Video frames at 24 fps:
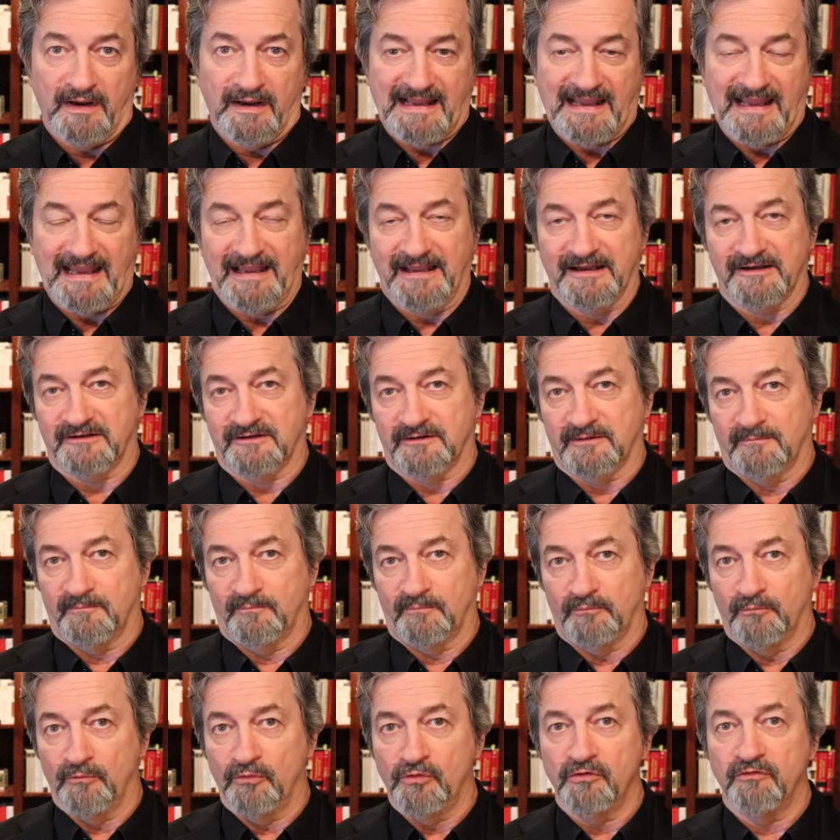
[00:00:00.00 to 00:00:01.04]
can't
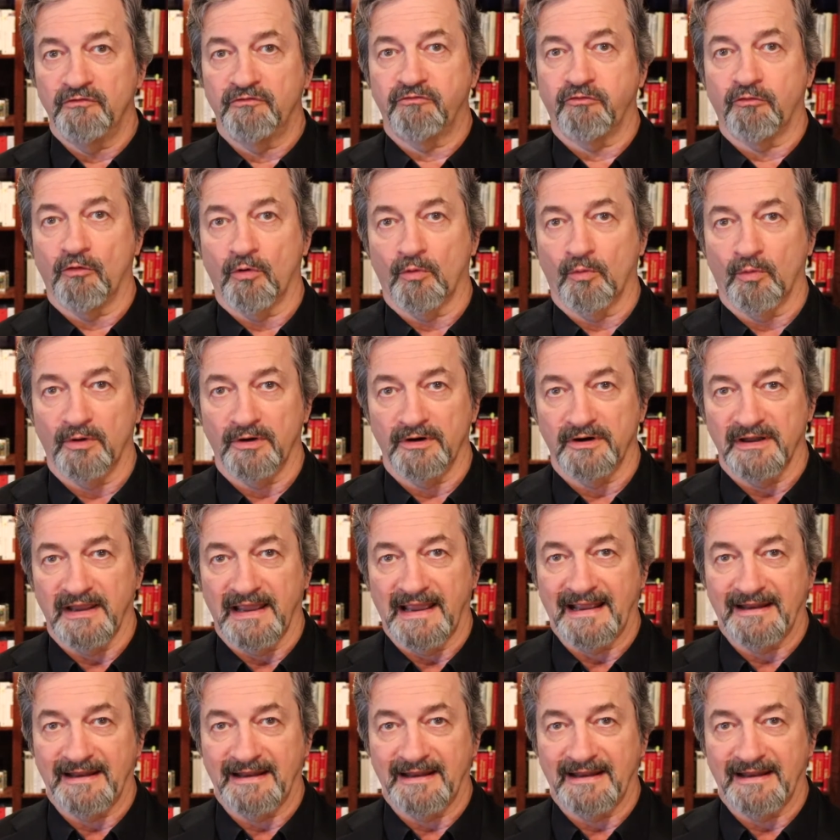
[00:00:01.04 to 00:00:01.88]
move forward